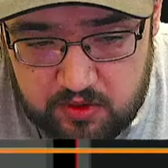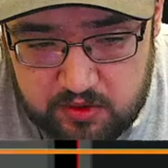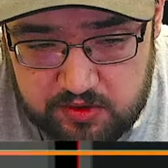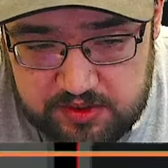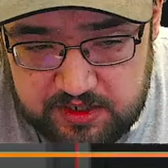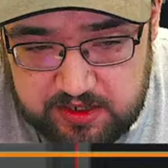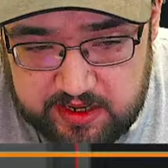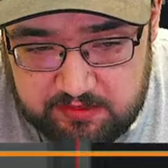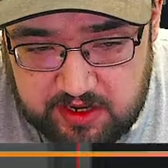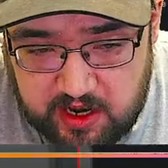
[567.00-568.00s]
using Game
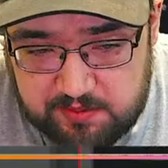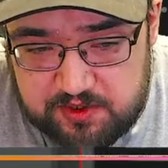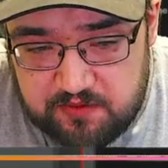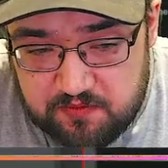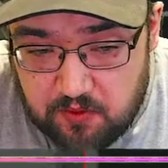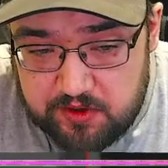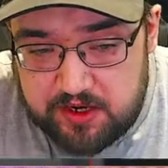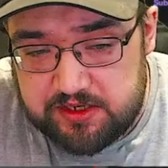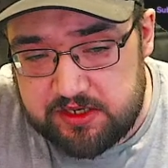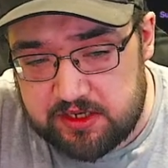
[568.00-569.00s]
Capture 4K
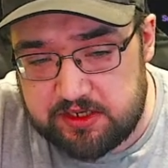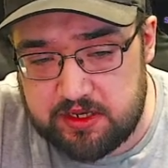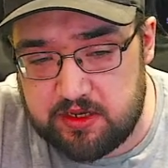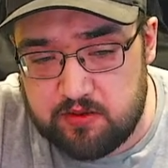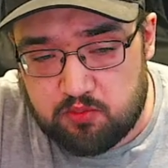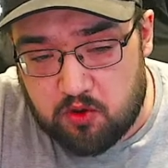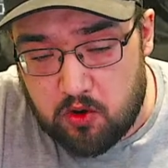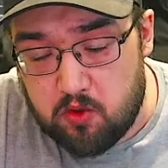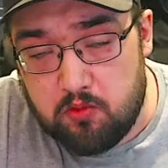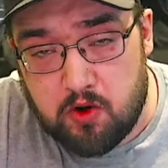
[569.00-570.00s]
60 Pro
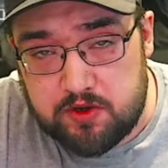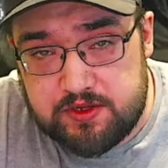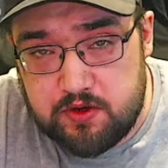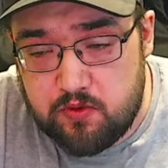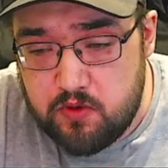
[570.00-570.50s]
Mark II.